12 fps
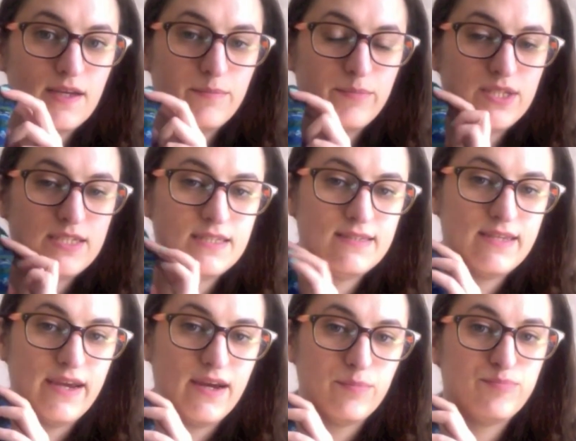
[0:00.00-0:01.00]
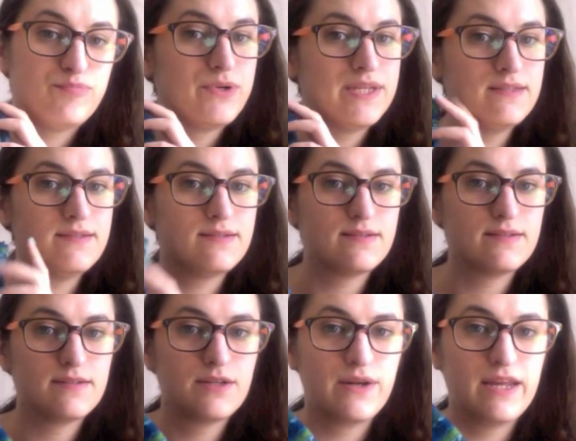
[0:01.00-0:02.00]
but in their print
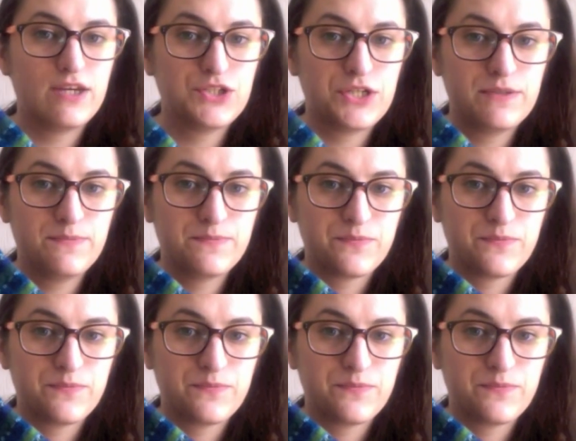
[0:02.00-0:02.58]
collection,